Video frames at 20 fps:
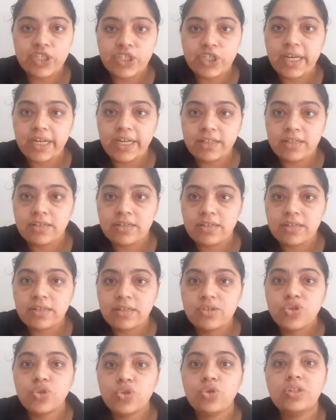shades.
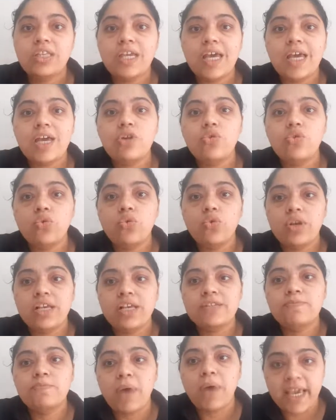So they are known
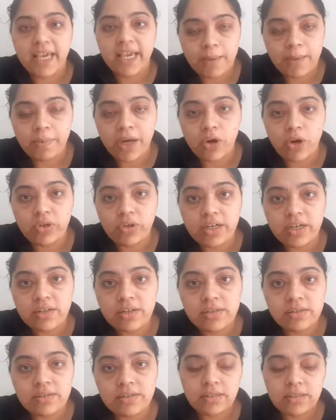as mica
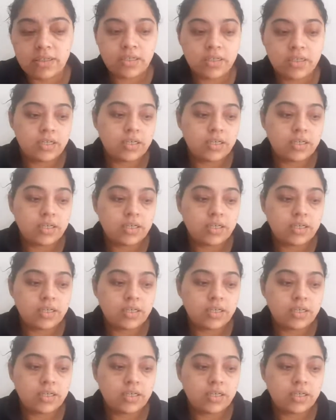powders.